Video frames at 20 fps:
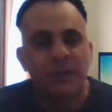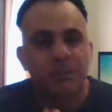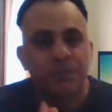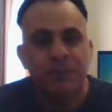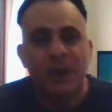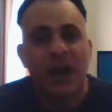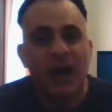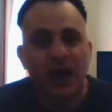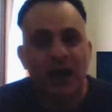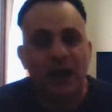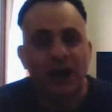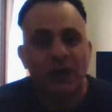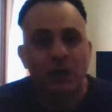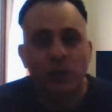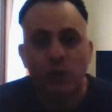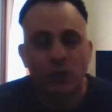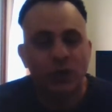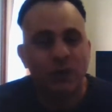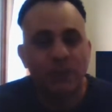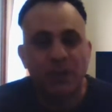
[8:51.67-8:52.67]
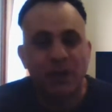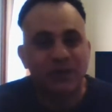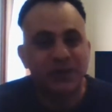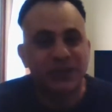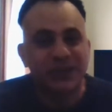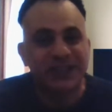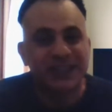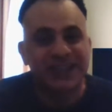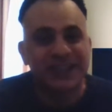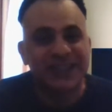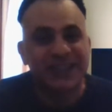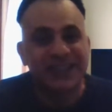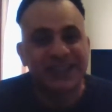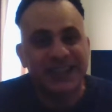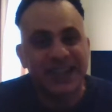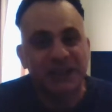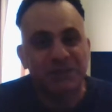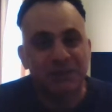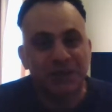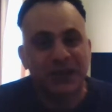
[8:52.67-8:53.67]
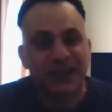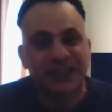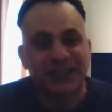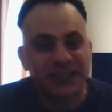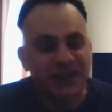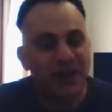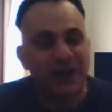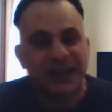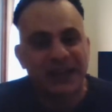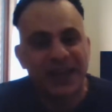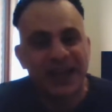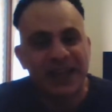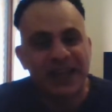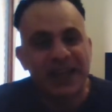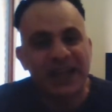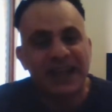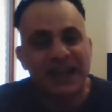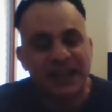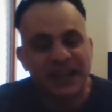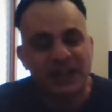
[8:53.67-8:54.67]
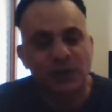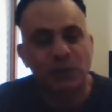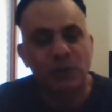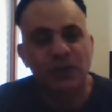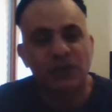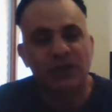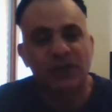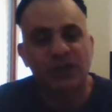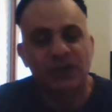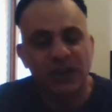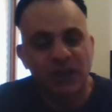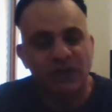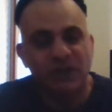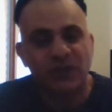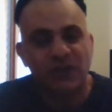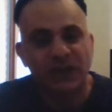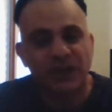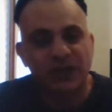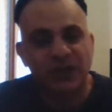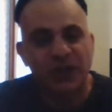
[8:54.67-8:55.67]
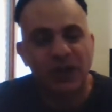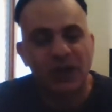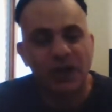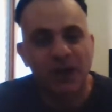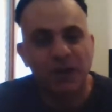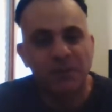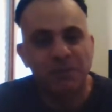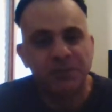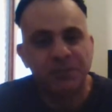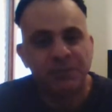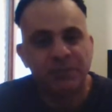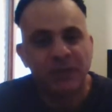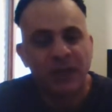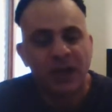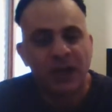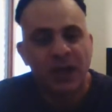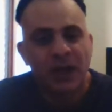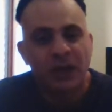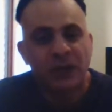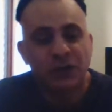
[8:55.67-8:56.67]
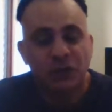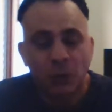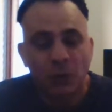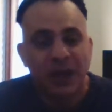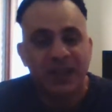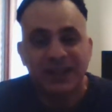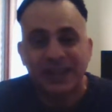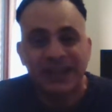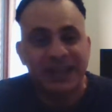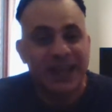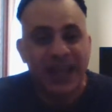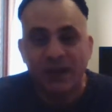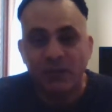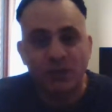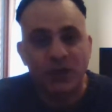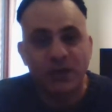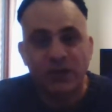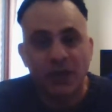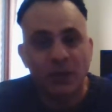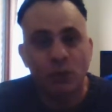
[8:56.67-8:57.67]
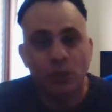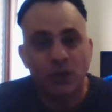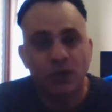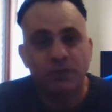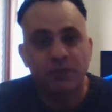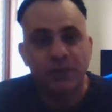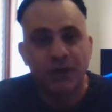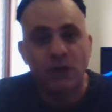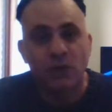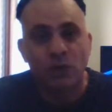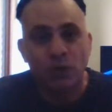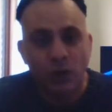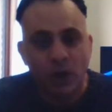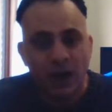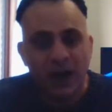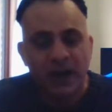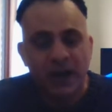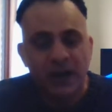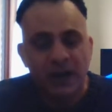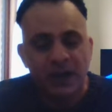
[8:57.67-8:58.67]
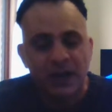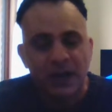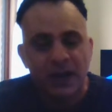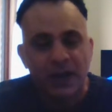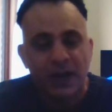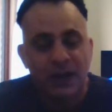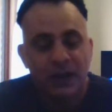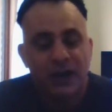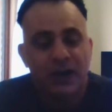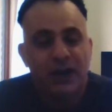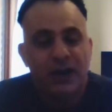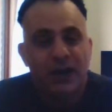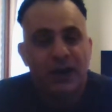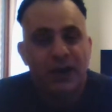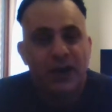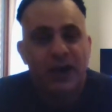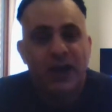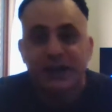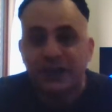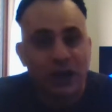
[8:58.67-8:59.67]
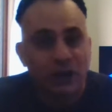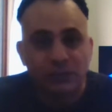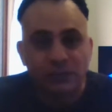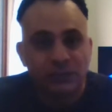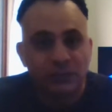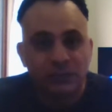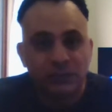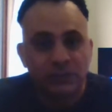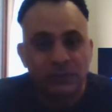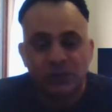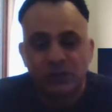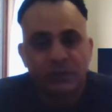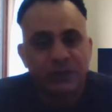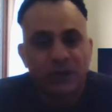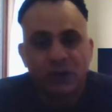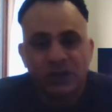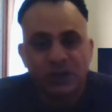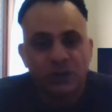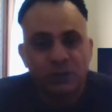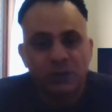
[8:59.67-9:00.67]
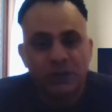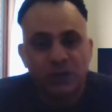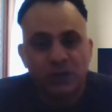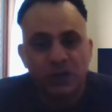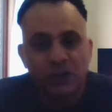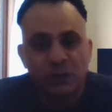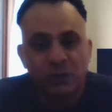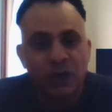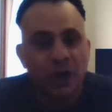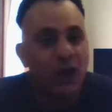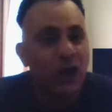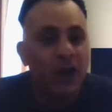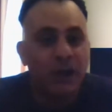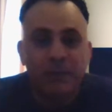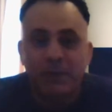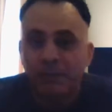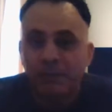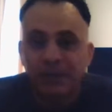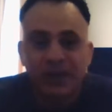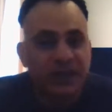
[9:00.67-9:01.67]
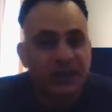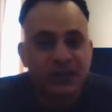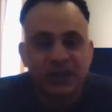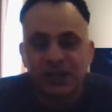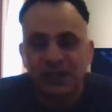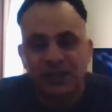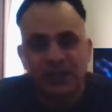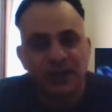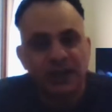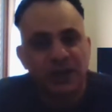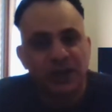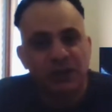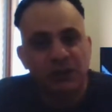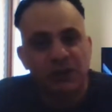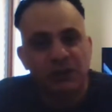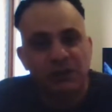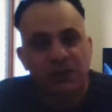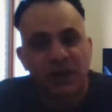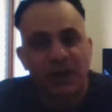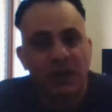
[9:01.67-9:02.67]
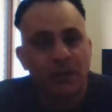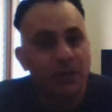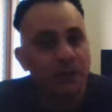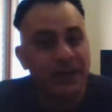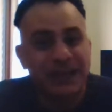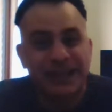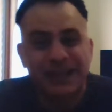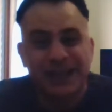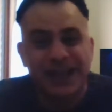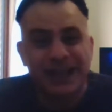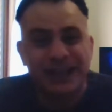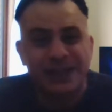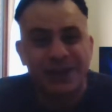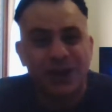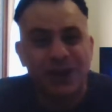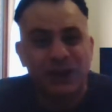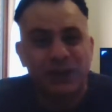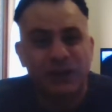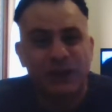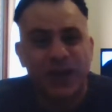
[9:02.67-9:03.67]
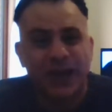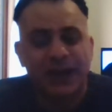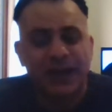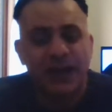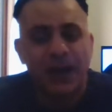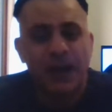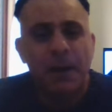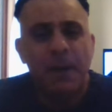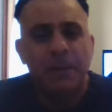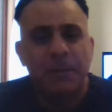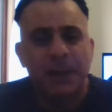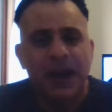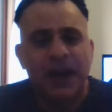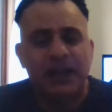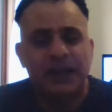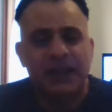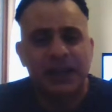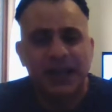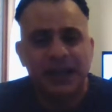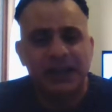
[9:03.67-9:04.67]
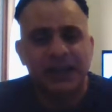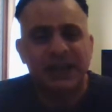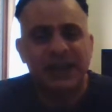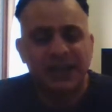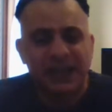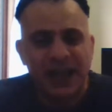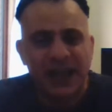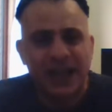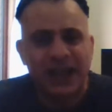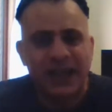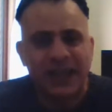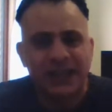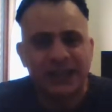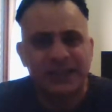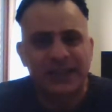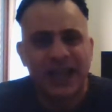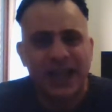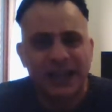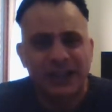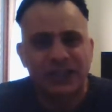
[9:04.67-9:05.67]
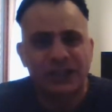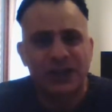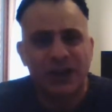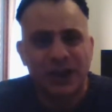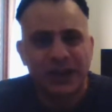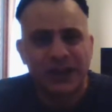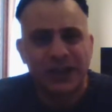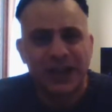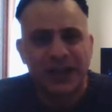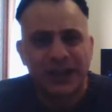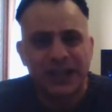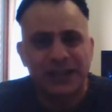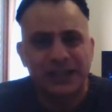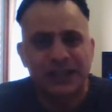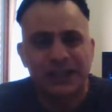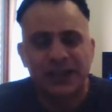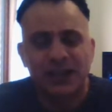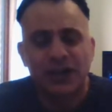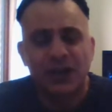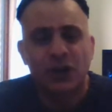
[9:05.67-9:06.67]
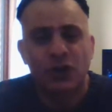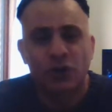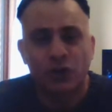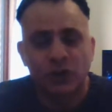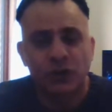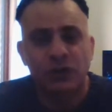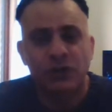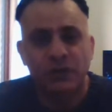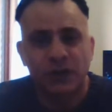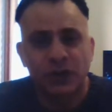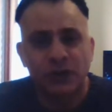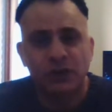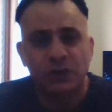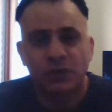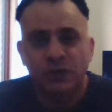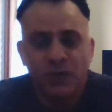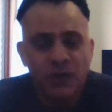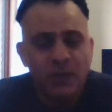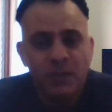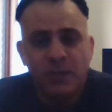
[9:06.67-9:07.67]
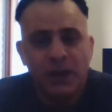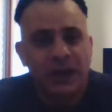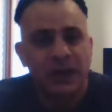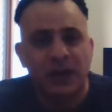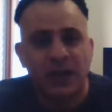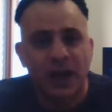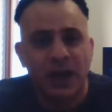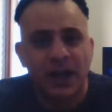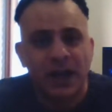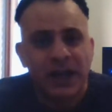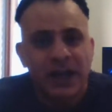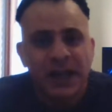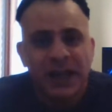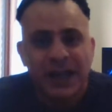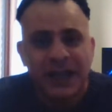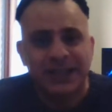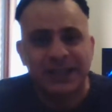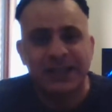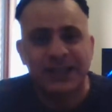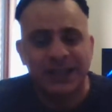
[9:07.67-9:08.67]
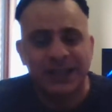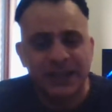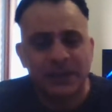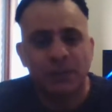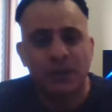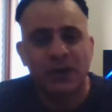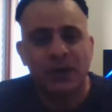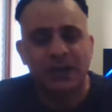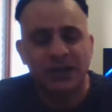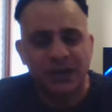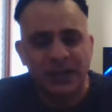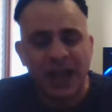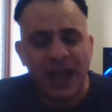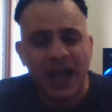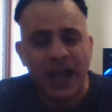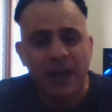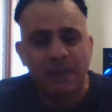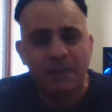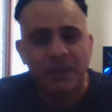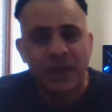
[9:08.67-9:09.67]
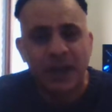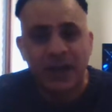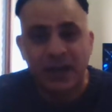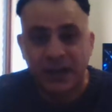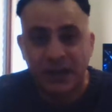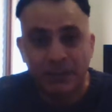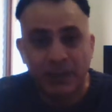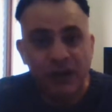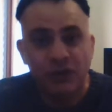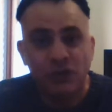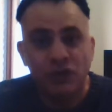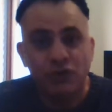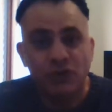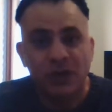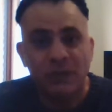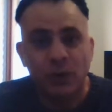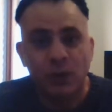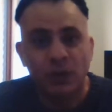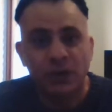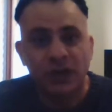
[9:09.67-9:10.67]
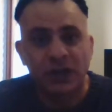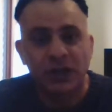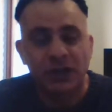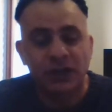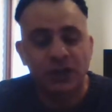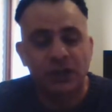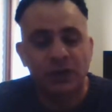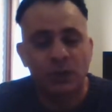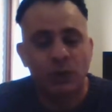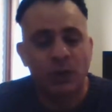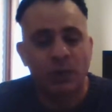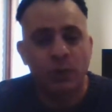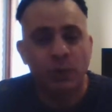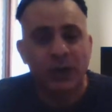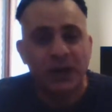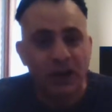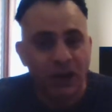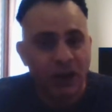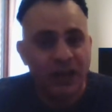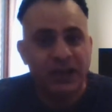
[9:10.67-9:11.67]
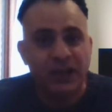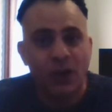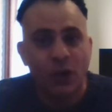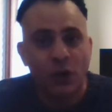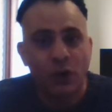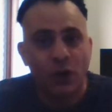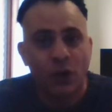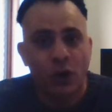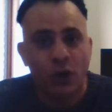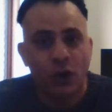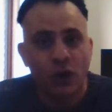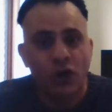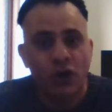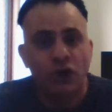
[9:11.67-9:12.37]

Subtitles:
But Warner Brothers didn't stick by Snyder, and this was the difference. Do I think everything would have been all right? I don't, to be honest with you. I'm a big DCEU fan. I'm a big Zack Snyder fan. But at the end of the day, Zack Snyder is a controversial filmmaker. It's as simple as that. And the mainstream audience, whether we like it or not,